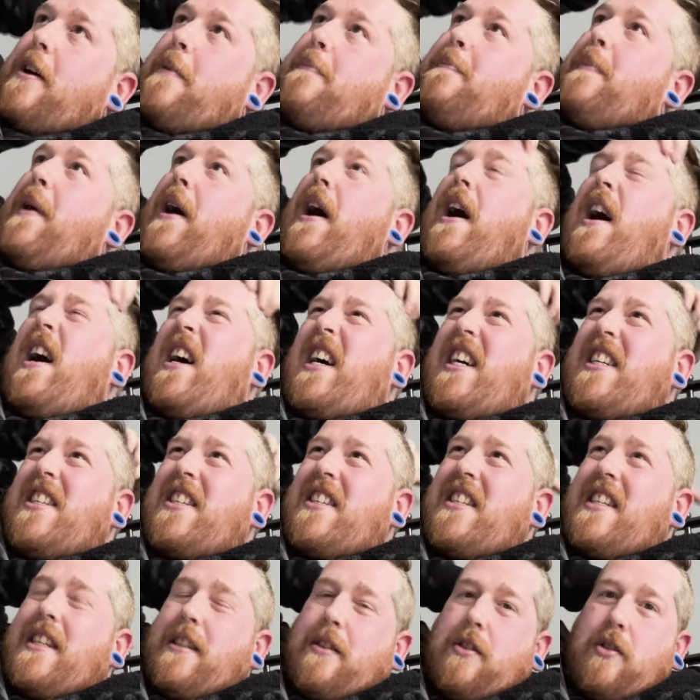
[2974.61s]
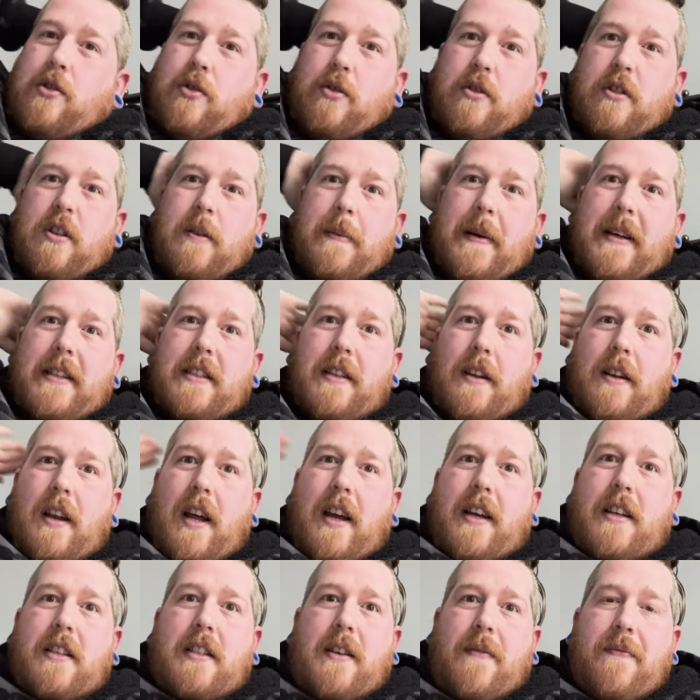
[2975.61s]
but I just need to talk to you about stuff,
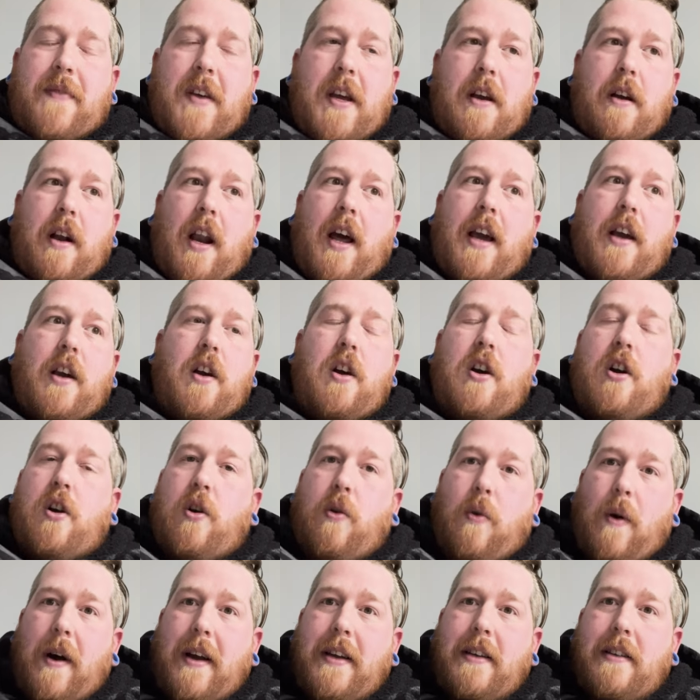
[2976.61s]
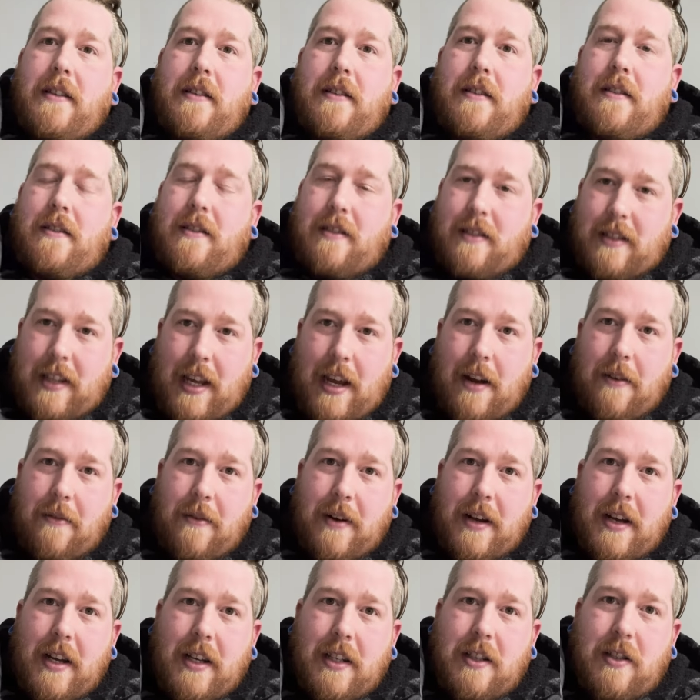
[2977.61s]
like something like quite
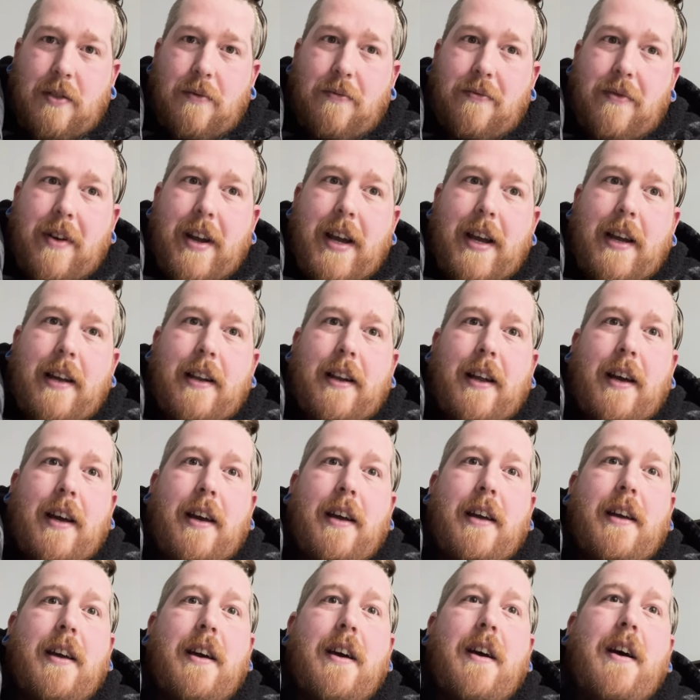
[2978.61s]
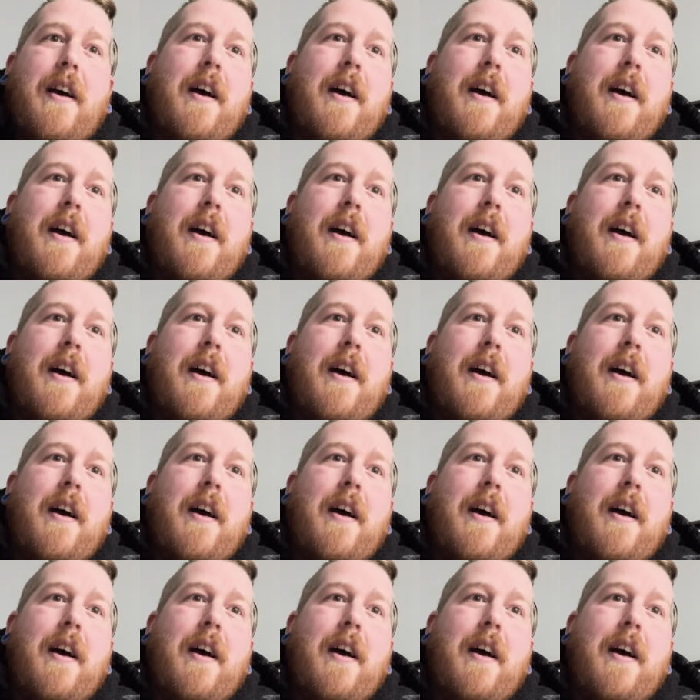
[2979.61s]
serious, really.